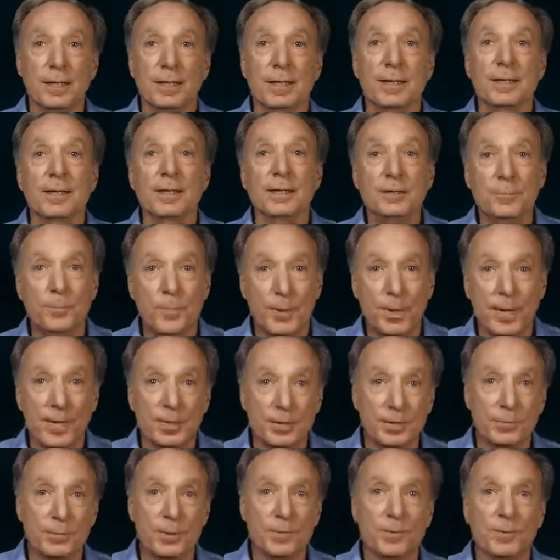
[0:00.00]
it is
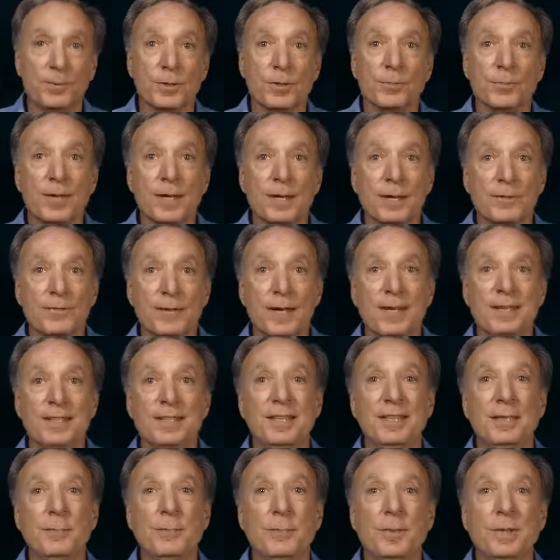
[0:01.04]
possible for the rate of
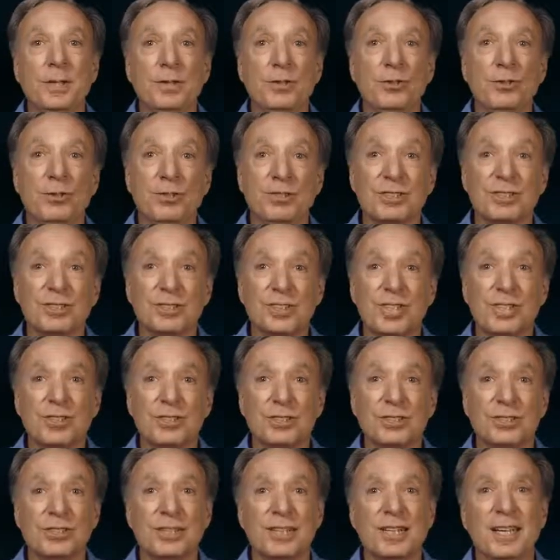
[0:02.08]
ATP
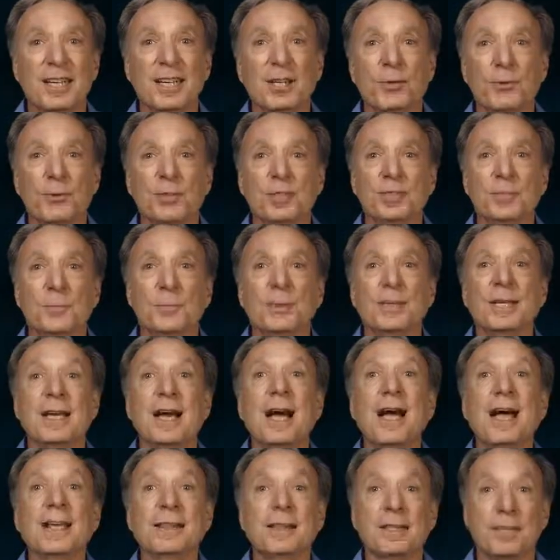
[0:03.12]
utilization to increase
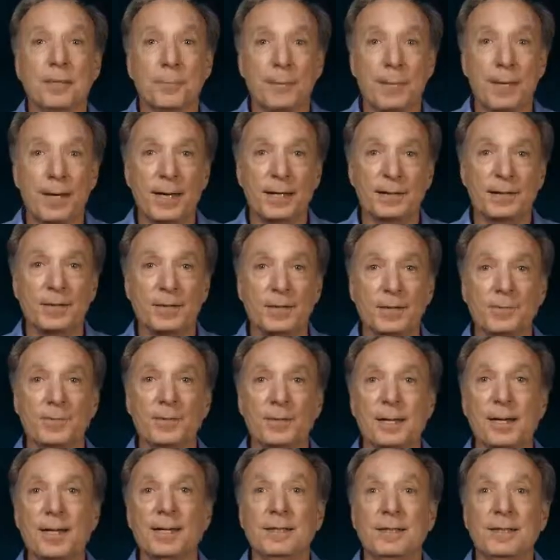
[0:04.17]
beyond the capacity
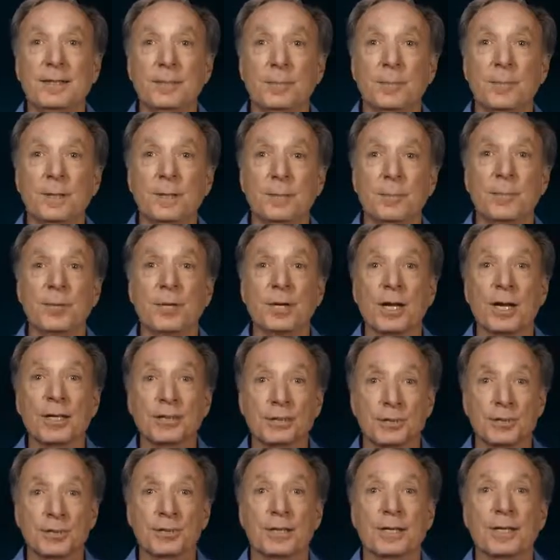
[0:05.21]
for ATP
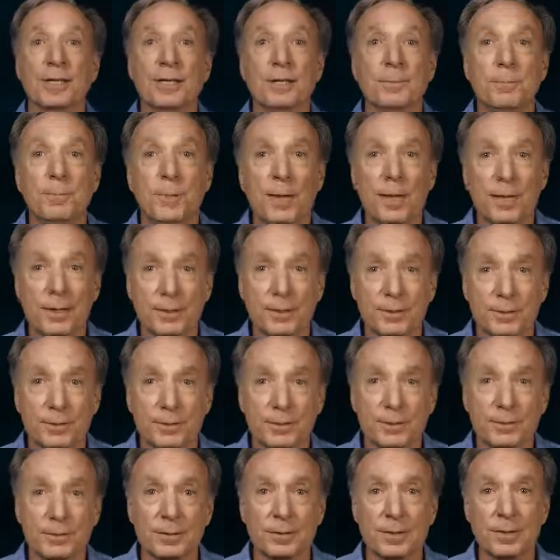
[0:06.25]
production to keep
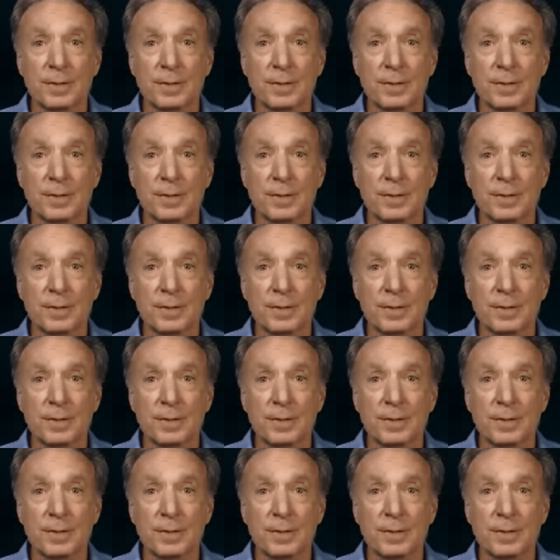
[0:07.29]
pace.